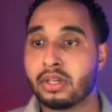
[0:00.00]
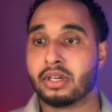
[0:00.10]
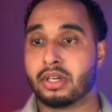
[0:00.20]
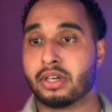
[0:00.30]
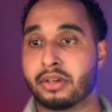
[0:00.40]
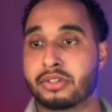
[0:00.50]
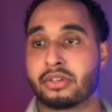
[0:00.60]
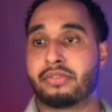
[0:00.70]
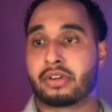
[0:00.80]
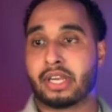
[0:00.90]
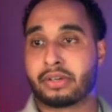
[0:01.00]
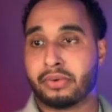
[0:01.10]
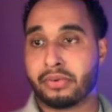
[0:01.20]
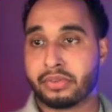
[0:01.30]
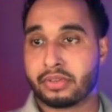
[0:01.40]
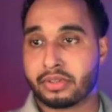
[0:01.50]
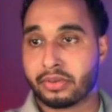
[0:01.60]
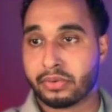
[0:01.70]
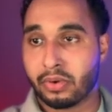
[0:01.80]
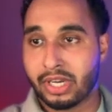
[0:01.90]
So if you click on the
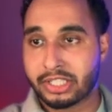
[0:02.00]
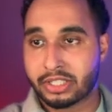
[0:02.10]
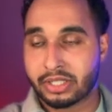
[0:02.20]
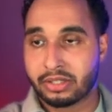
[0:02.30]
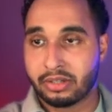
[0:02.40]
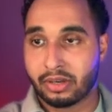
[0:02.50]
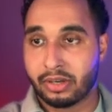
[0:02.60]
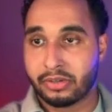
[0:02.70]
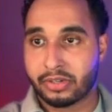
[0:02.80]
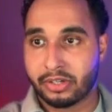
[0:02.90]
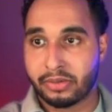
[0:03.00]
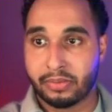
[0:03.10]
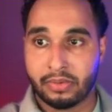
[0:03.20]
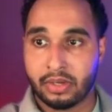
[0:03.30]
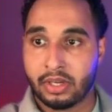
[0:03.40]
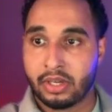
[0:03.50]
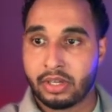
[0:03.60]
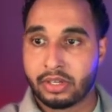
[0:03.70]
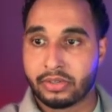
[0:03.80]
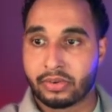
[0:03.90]
knowledge logo,
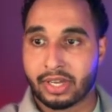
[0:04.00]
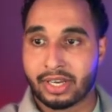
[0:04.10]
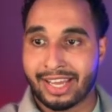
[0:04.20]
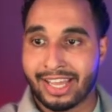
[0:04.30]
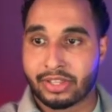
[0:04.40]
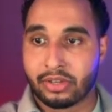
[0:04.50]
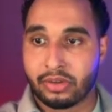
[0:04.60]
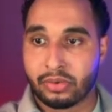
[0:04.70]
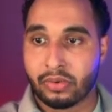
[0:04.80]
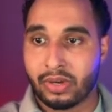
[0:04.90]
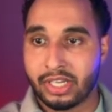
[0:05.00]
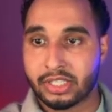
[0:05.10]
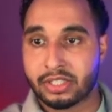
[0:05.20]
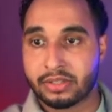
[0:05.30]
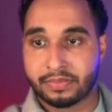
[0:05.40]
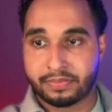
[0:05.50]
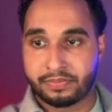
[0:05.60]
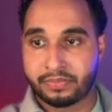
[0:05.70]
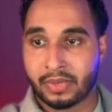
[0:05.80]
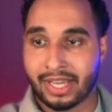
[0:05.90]
you can add knowledge,
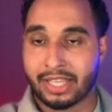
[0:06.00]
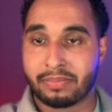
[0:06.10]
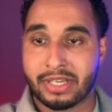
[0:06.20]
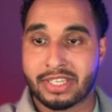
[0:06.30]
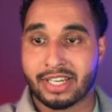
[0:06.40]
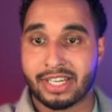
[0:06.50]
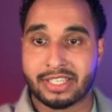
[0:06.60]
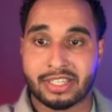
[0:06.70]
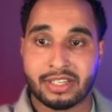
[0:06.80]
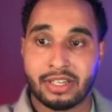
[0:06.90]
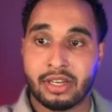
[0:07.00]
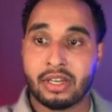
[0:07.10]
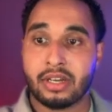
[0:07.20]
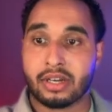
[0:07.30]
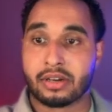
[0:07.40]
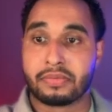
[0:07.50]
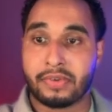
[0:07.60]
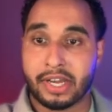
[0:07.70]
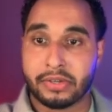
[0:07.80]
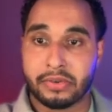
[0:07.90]
and besides
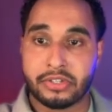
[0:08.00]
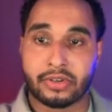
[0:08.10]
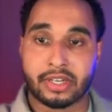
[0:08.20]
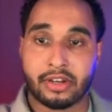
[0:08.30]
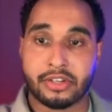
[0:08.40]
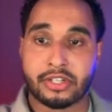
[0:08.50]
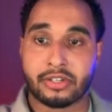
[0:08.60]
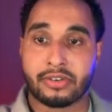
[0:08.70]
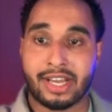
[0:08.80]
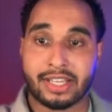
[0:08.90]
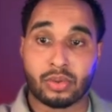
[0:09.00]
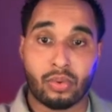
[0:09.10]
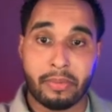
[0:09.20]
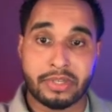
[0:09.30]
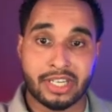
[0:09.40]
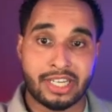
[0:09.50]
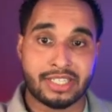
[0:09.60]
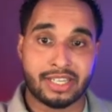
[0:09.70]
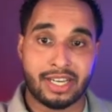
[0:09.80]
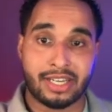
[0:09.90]
files, you can also add websites
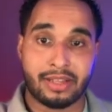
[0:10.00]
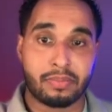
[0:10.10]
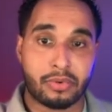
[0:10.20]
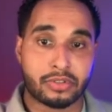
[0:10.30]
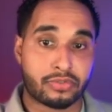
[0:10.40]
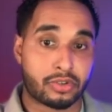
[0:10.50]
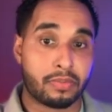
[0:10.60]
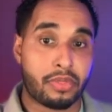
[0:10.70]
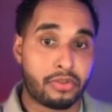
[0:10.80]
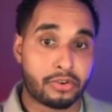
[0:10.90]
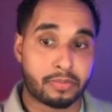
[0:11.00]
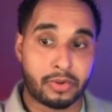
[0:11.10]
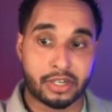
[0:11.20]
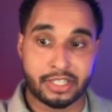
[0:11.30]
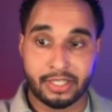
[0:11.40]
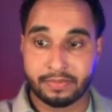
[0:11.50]
and import from third party.